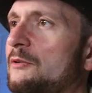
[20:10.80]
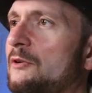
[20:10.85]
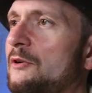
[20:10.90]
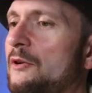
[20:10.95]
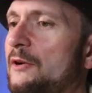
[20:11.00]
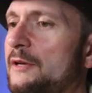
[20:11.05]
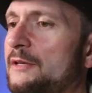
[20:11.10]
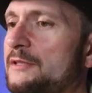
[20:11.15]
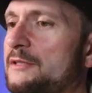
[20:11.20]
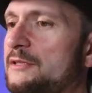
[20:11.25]
or
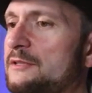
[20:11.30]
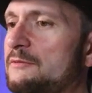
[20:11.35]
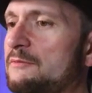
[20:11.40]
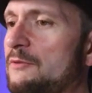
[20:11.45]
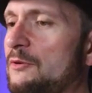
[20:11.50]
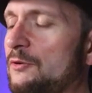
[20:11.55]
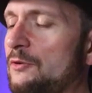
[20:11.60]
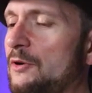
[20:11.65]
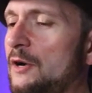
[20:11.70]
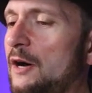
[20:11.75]
Grace
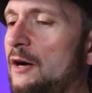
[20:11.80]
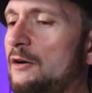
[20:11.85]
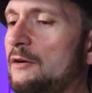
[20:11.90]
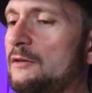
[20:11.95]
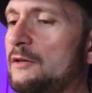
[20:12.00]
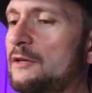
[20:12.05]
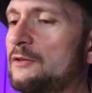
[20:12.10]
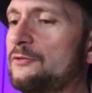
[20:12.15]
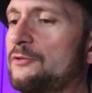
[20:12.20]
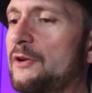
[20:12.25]
or
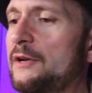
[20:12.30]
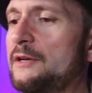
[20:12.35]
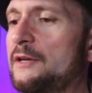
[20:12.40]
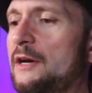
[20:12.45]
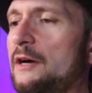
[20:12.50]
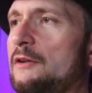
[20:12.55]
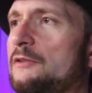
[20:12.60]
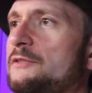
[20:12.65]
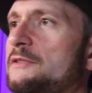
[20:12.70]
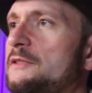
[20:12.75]
all Andre
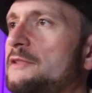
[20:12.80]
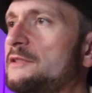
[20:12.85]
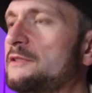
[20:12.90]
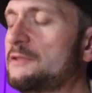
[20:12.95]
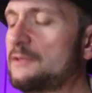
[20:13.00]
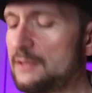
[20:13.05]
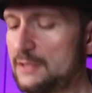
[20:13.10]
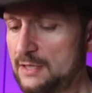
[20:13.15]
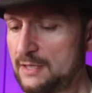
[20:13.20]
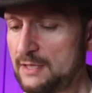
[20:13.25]
Dawson
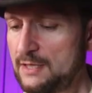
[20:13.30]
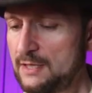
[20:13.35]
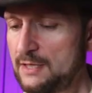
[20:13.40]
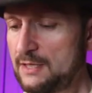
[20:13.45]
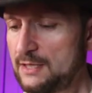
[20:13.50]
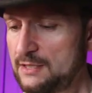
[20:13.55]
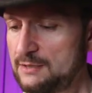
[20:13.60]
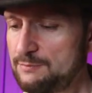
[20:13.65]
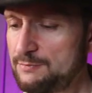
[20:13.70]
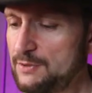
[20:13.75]
is
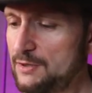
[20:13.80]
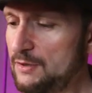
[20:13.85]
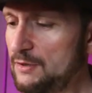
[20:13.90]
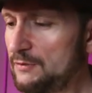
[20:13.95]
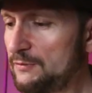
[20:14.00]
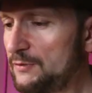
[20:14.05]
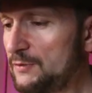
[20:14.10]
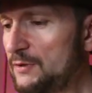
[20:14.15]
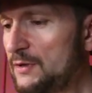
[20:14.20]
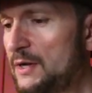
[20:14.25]

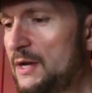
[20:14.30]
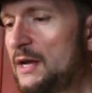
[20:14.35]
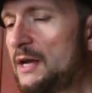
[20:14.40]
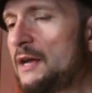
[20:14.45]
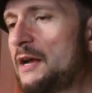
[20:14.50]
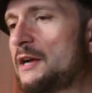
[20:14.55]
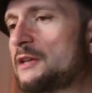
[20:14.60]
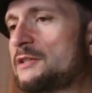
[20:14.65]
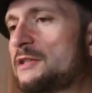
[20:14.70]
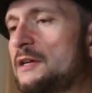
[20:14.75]
beautiful.
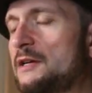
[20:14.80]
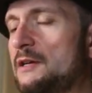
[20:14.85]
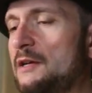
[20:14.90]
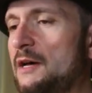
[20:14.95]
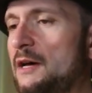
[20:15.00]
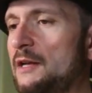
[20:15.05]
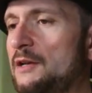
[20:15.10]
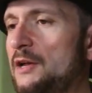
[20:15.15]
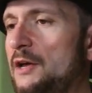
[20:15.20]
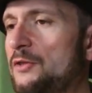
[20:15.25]
There's
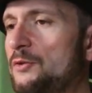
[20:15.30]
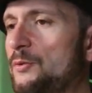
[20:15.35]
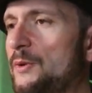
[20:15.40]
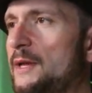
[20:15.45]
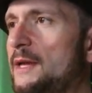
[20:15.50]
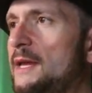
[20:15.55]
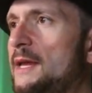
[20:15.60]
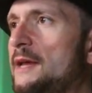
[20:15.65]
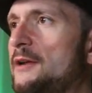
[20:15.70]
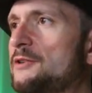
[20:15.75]
another
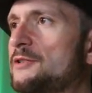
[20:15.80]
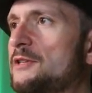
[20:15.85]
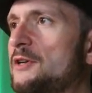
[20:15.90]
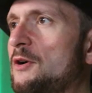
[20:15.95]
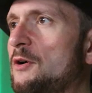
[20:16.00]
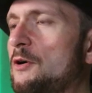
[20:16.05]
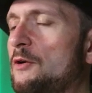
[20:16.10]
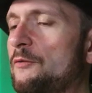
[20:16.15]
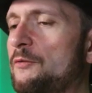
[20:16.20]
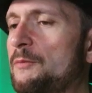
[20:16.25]
Ricky Henderson
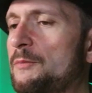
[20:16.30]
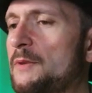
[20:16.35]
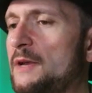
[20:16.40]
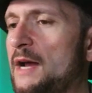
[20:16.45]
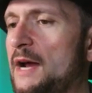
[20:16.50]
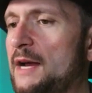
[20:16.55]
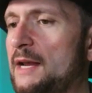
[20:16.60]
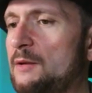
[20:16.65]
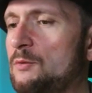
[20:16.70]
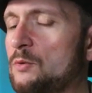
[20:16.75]
card from the
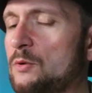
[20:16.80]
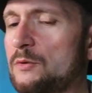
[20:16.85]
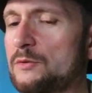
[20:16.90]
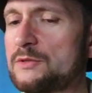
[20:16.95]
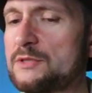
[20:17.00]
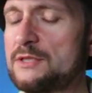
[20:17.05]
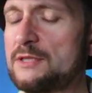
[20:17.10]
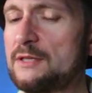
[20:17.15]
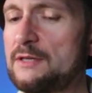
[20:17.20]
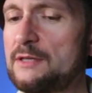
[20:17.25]
'90
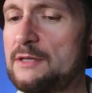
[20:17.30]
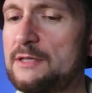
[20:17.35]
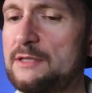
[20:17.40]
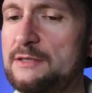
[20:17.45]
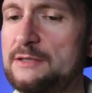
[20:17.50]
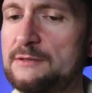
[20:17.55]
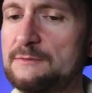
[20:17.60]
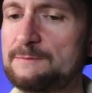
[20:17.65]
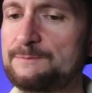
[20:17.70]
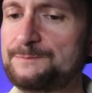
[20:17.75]
World
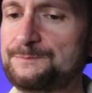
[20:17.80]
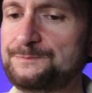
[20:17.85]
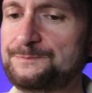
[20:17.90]
Series.